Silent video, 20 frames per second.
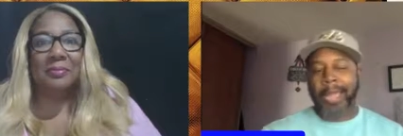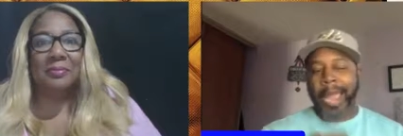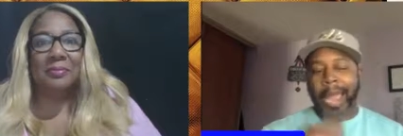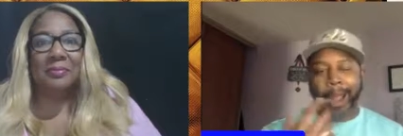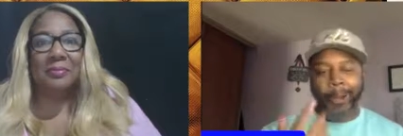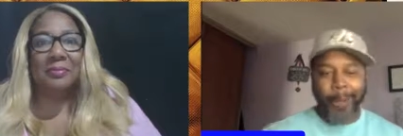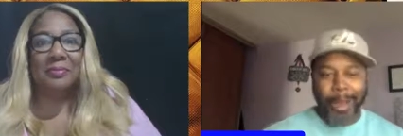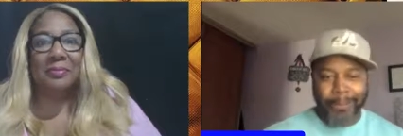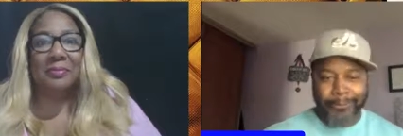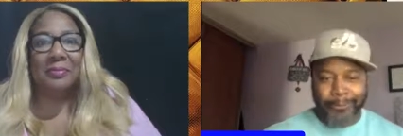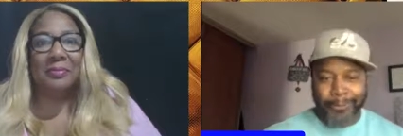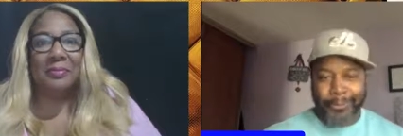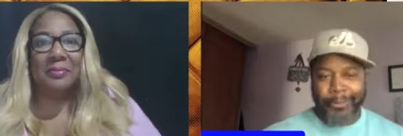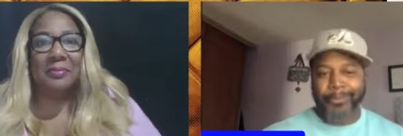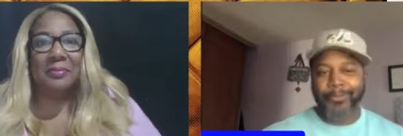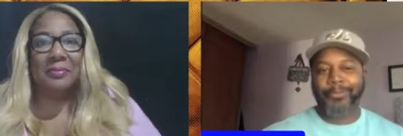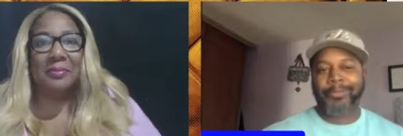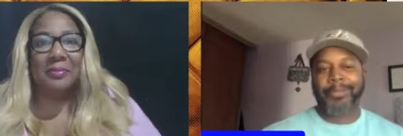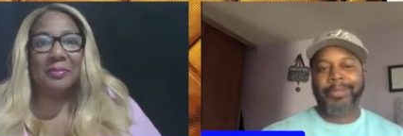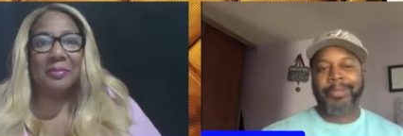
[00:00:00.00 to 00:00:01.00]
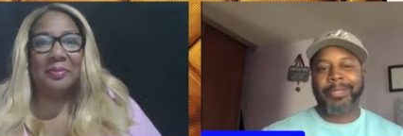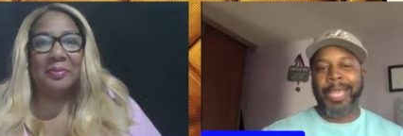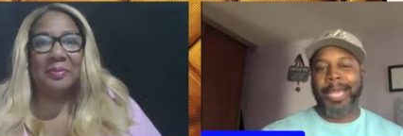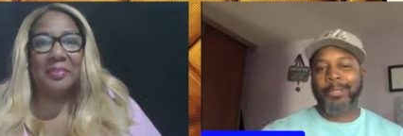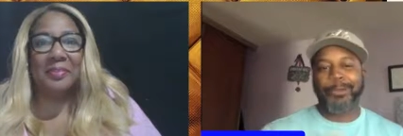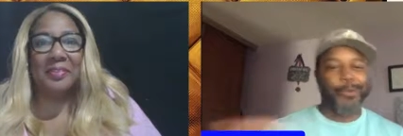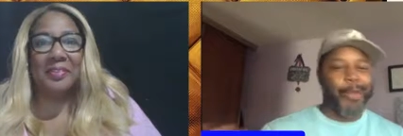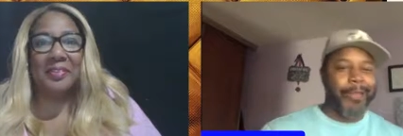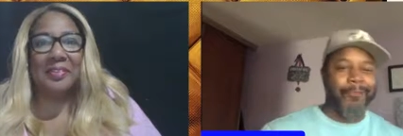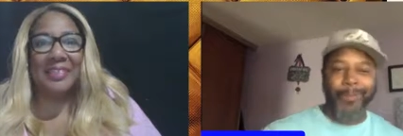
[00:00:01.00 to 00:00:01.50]
Speaker 1: However,
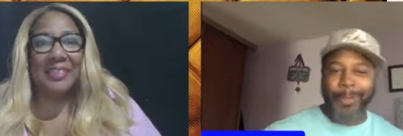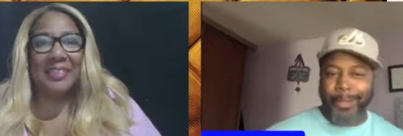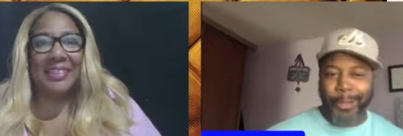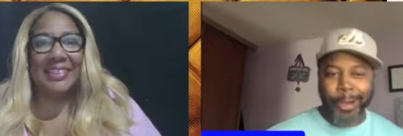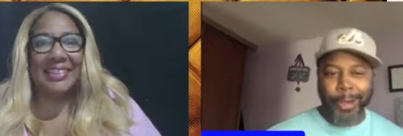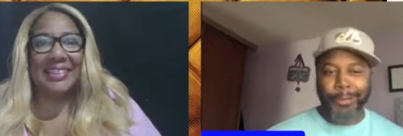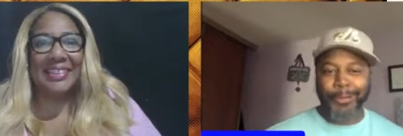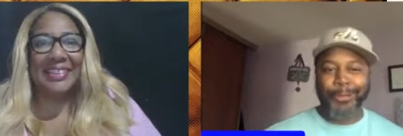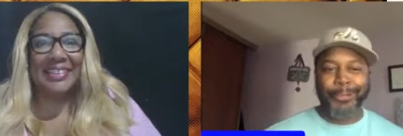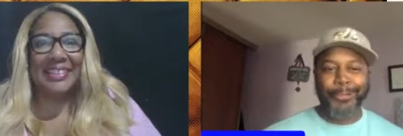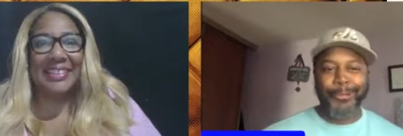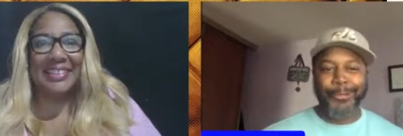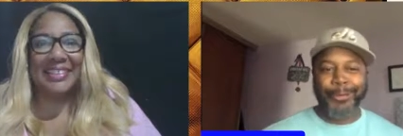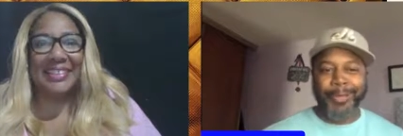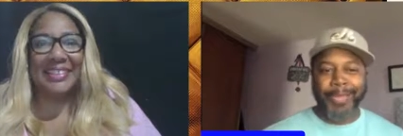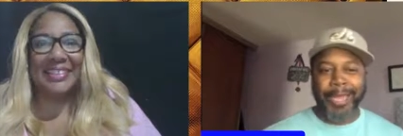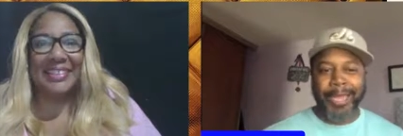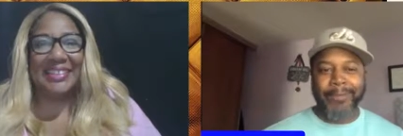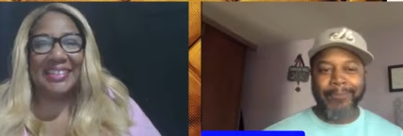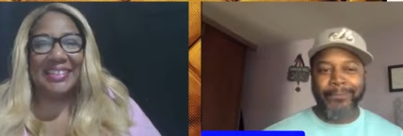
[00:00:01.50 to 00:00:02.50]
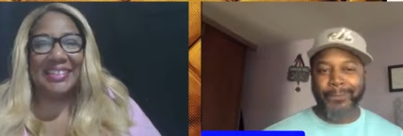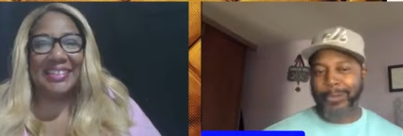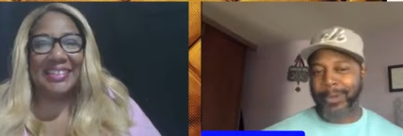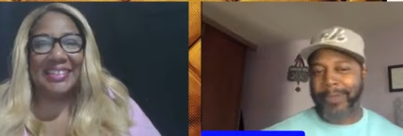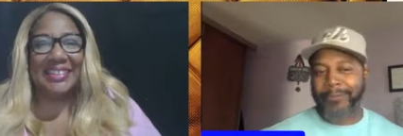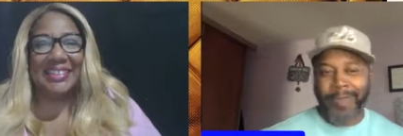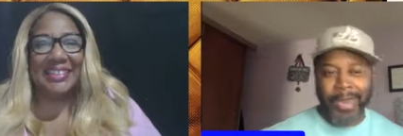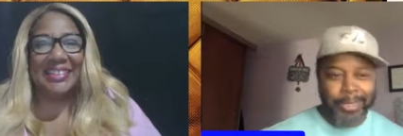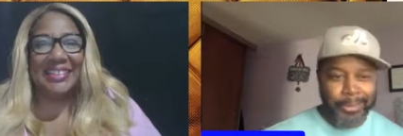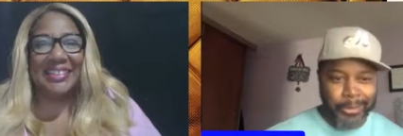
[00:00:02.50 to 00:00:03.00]
that's what I've been called to do in life.
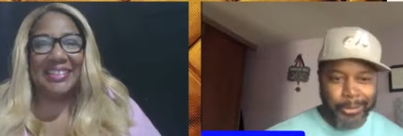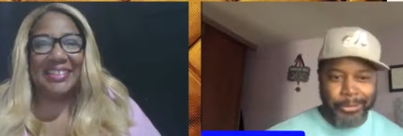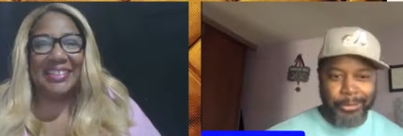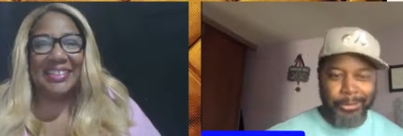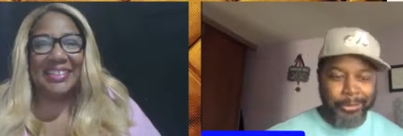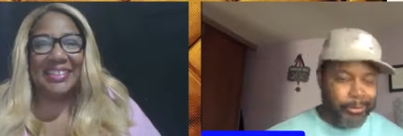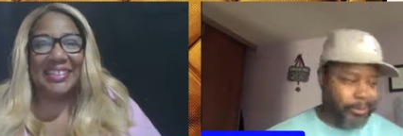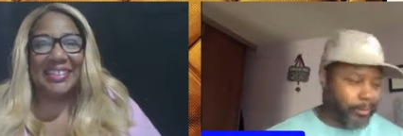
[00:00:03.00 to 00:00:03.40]
So I've had to,